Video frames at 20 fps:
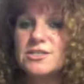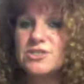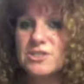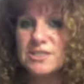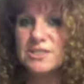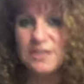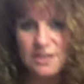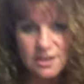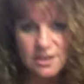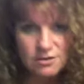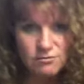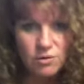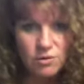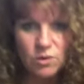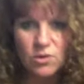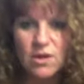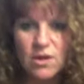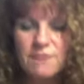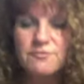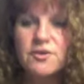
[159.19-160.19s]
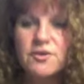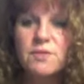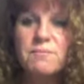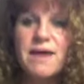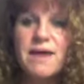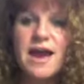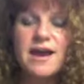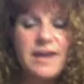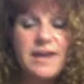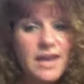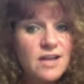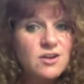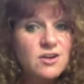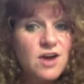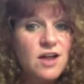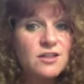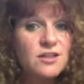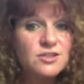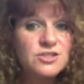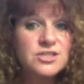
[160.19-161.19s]
Just let it roll off your back,
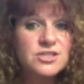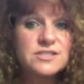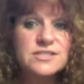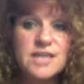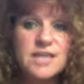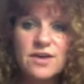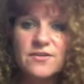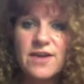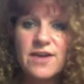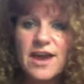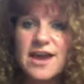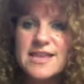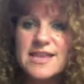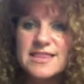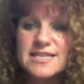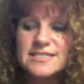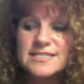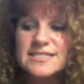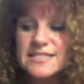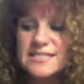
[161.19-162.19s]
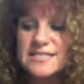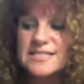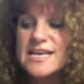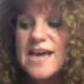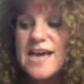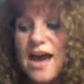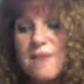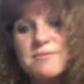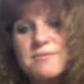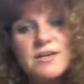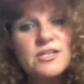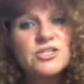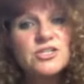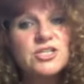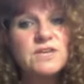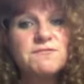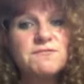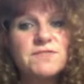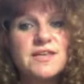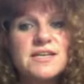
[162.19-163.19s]
acknowledge it, and say, okay, this is, I'm going to
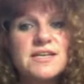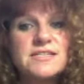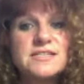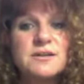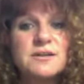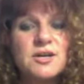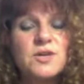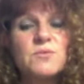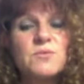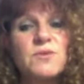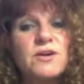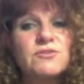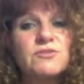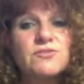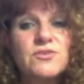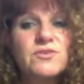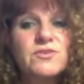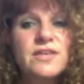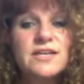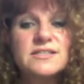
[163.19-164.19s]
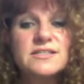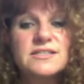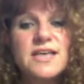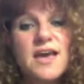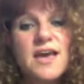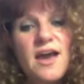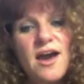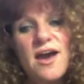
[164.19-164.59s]
shift this, I'm going to work through this.